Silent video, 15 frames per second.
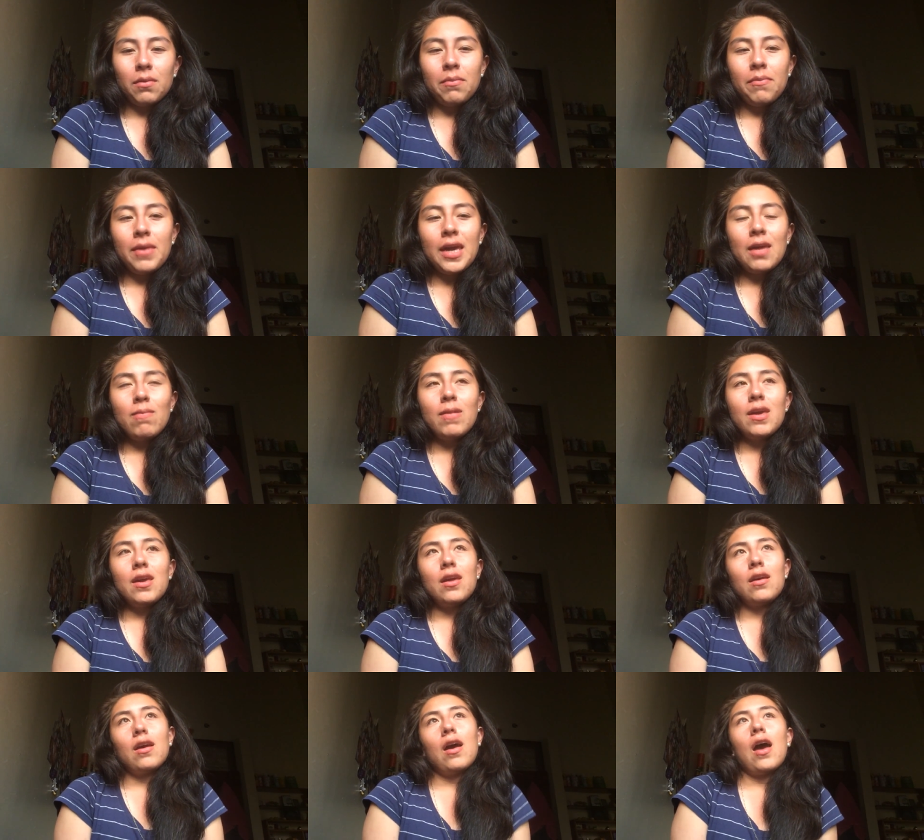
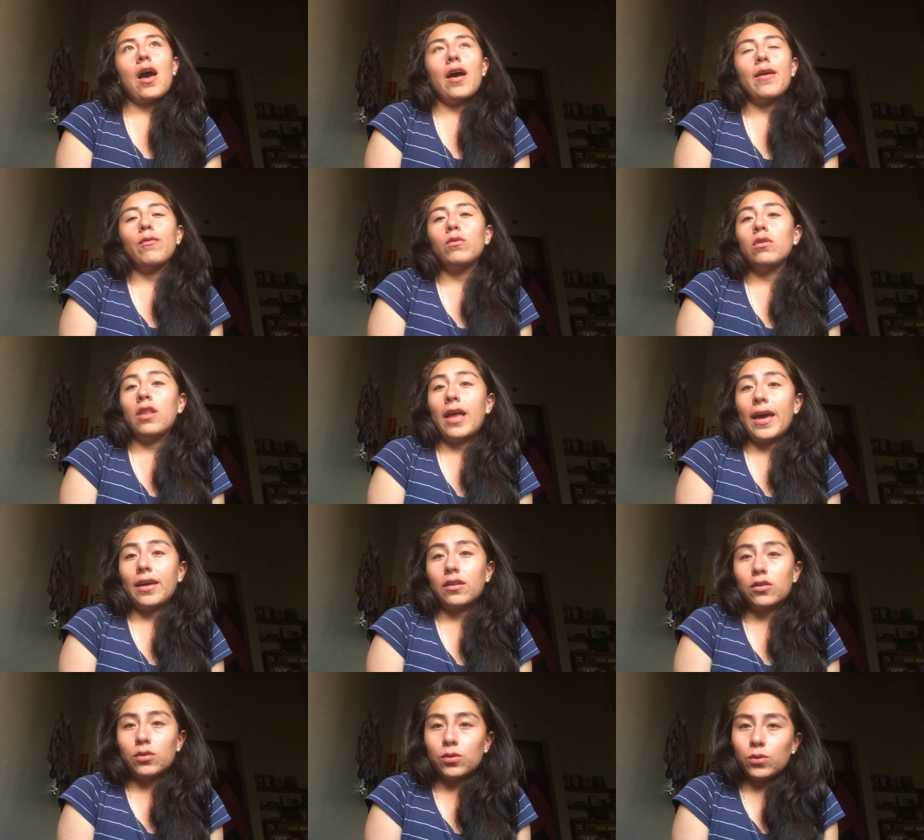maybe I would
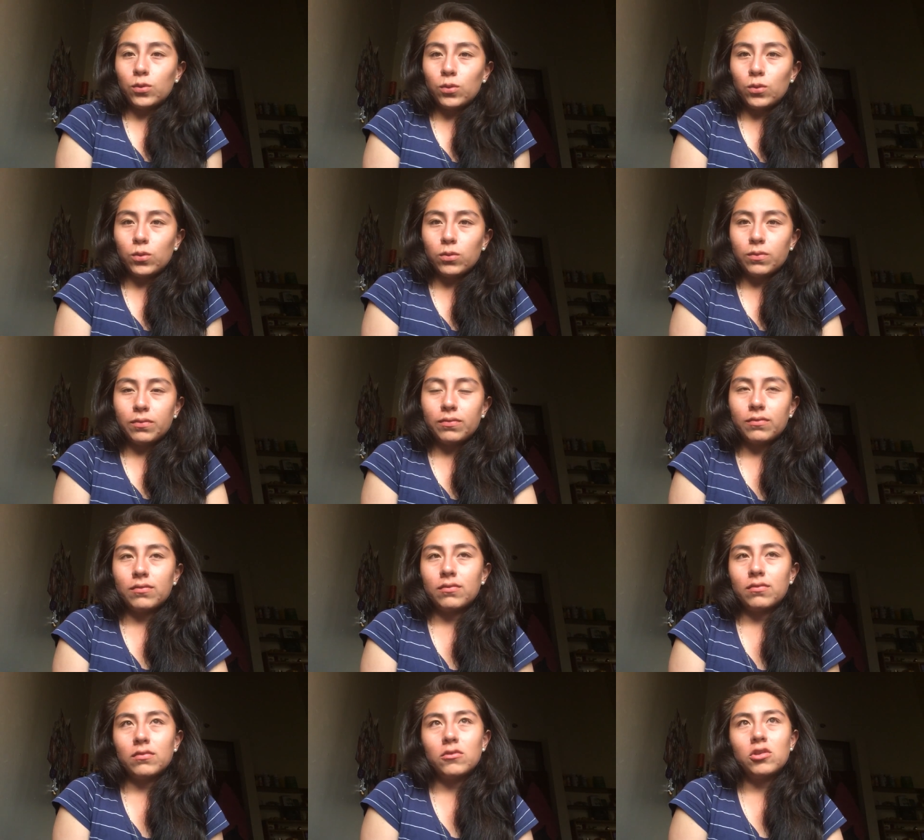like to
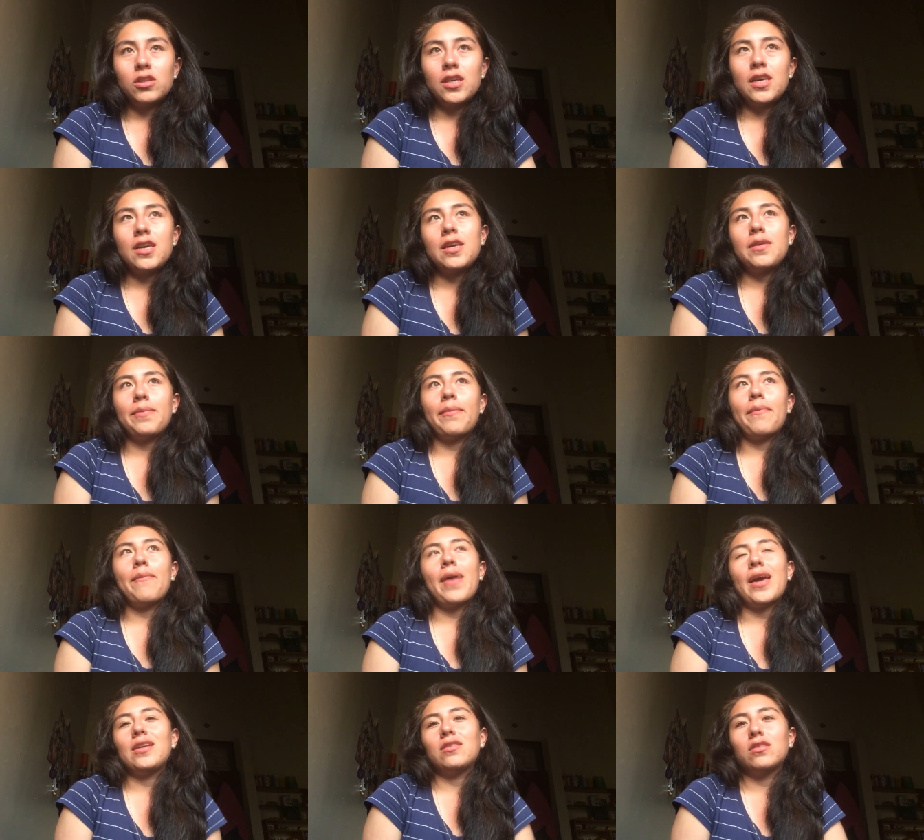see
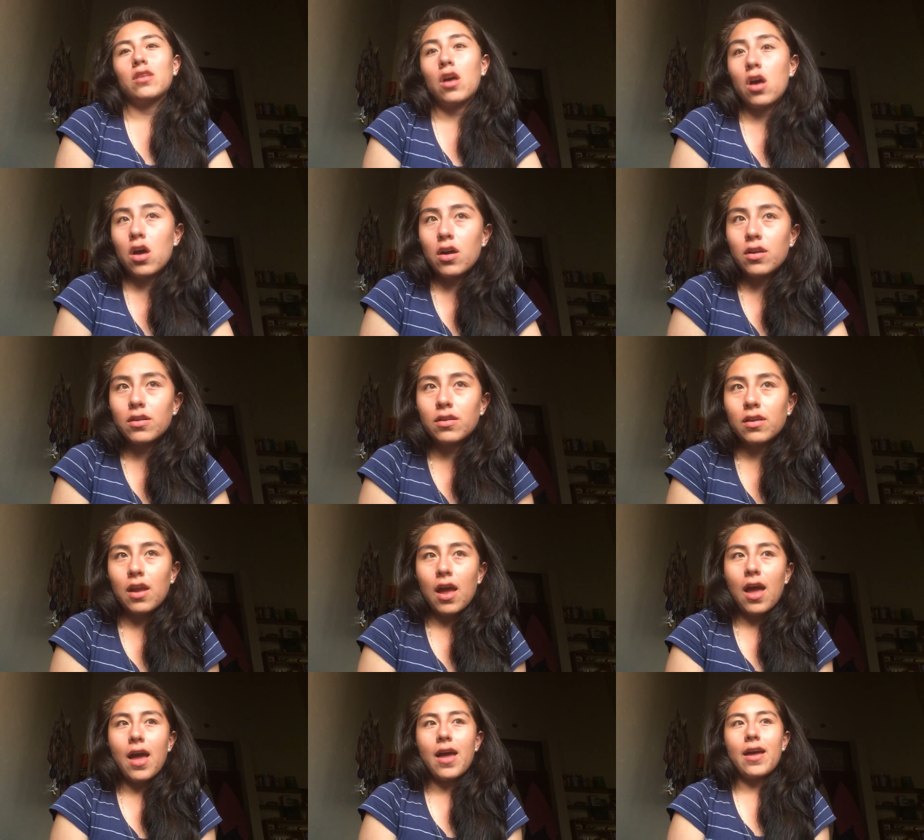my son
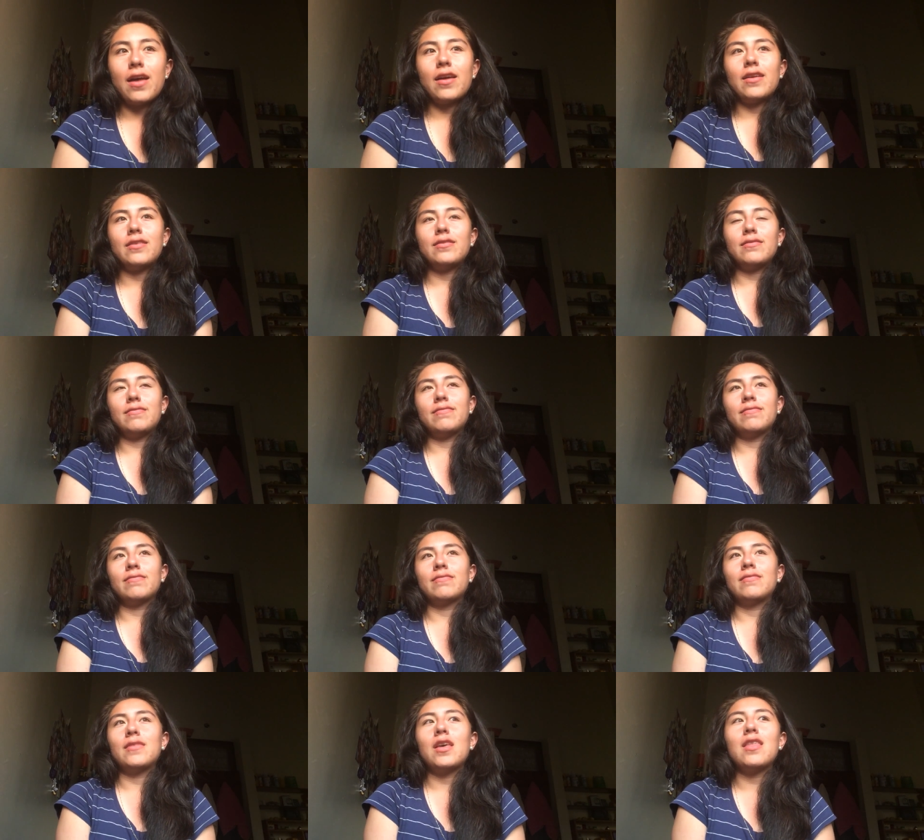and
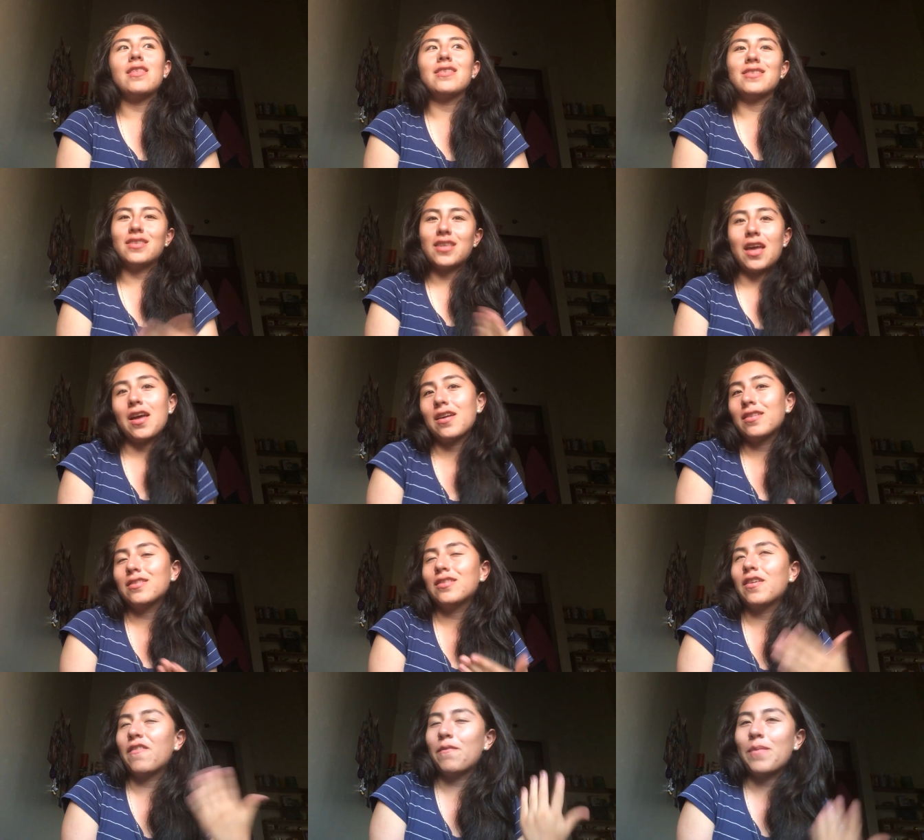the
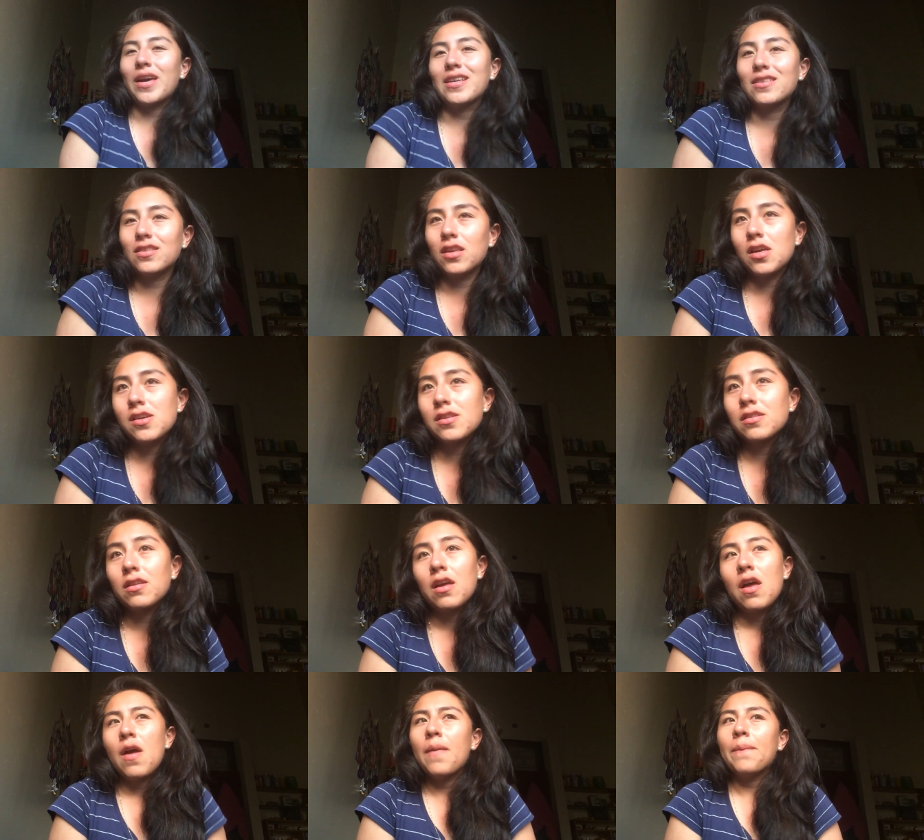sons of my son,
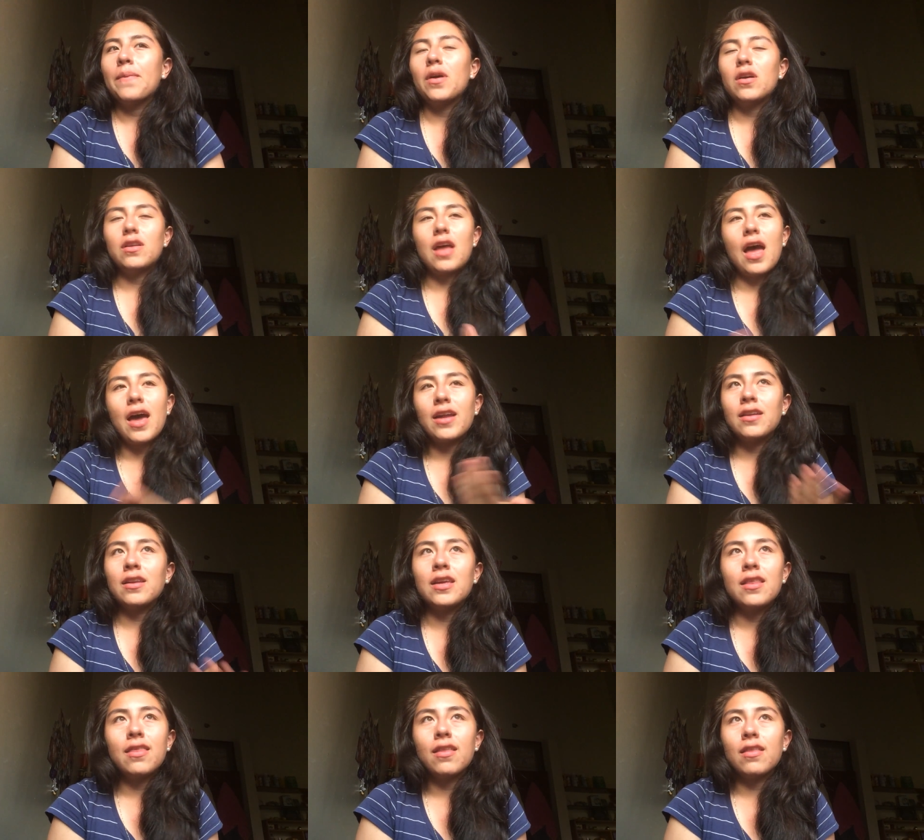but I
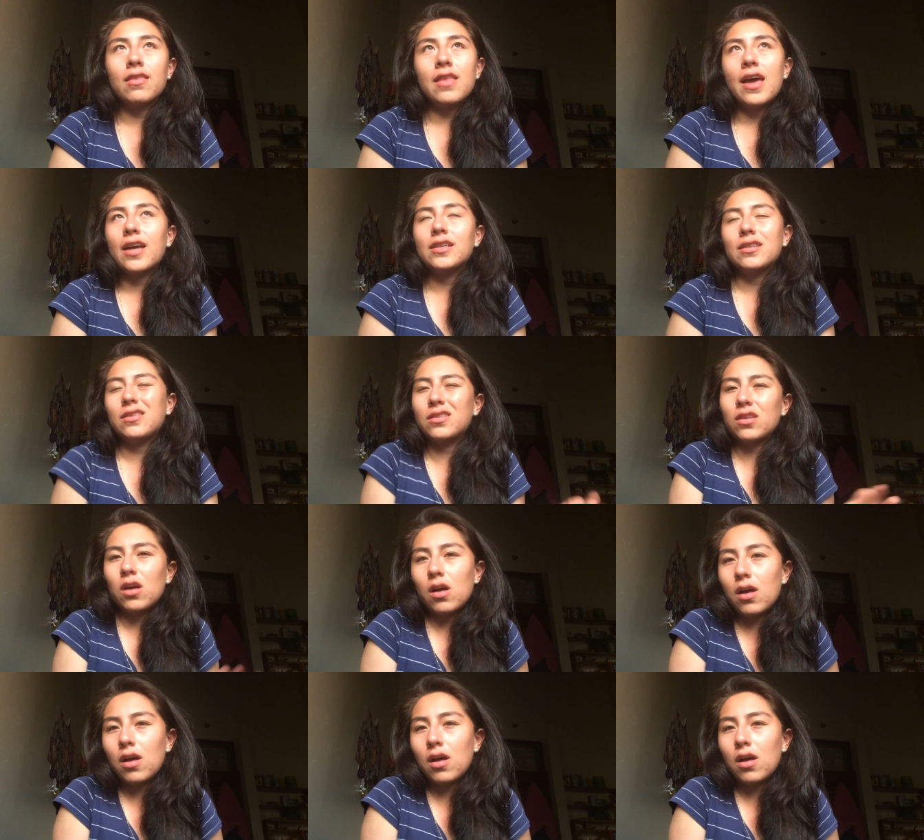need that.